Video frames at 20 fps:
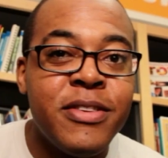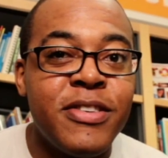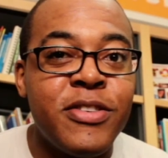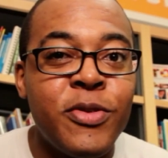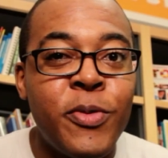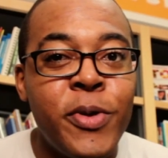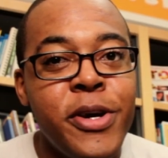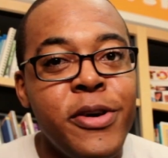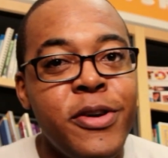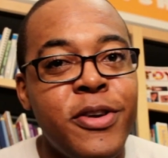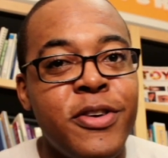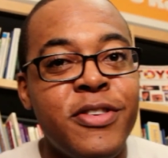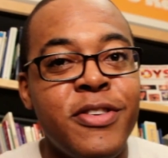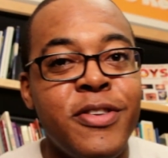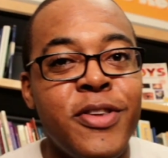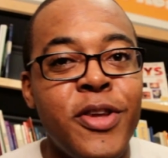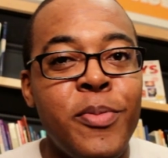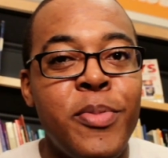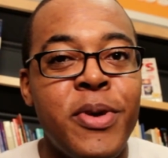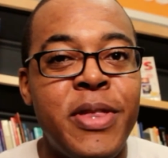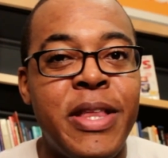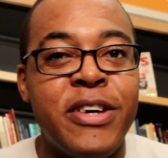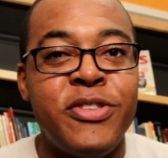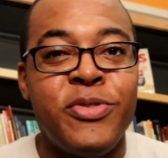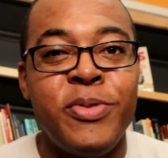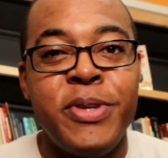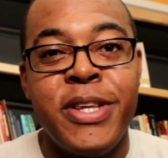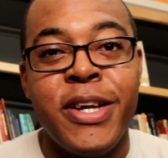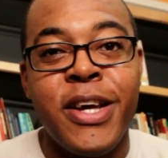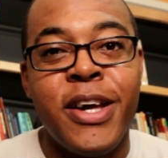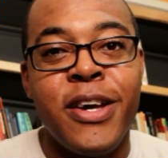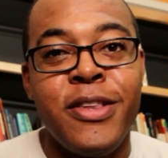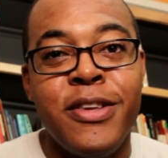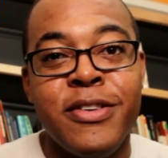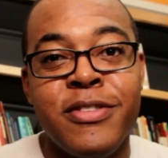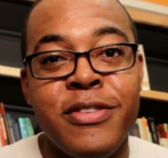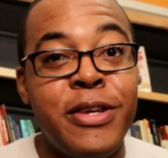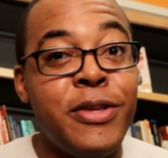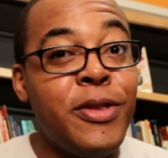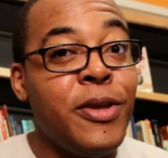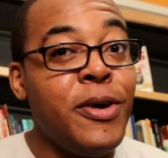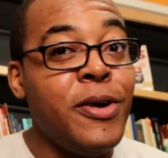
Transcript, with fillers: C squared is a number that's ridiculously